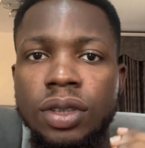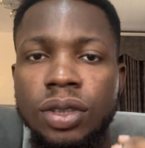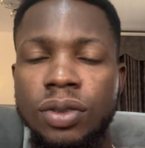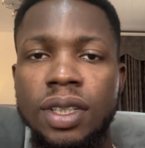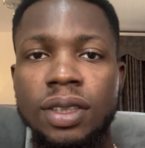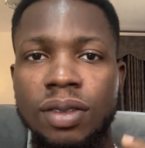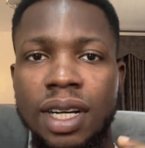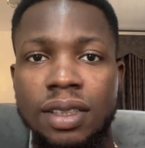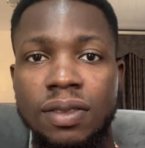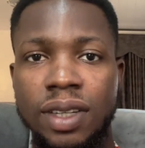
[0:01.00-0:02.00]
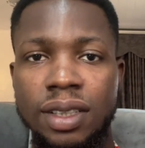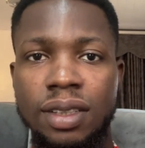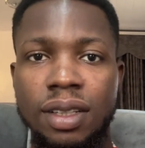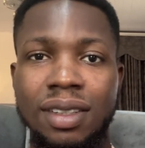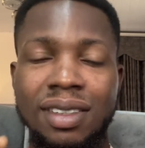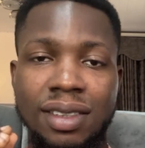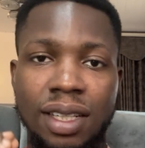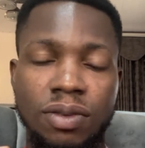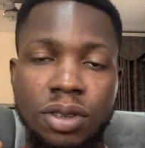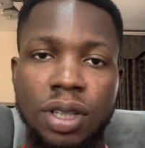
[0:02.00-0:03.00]
you need to activate the
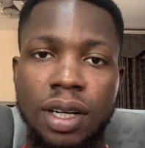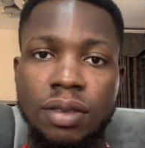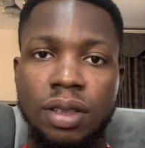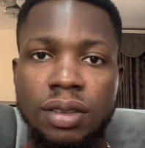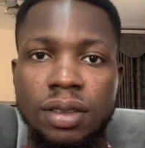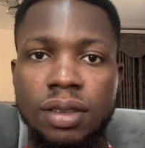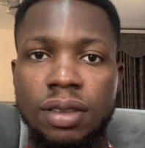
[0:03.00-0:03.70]
7 chakras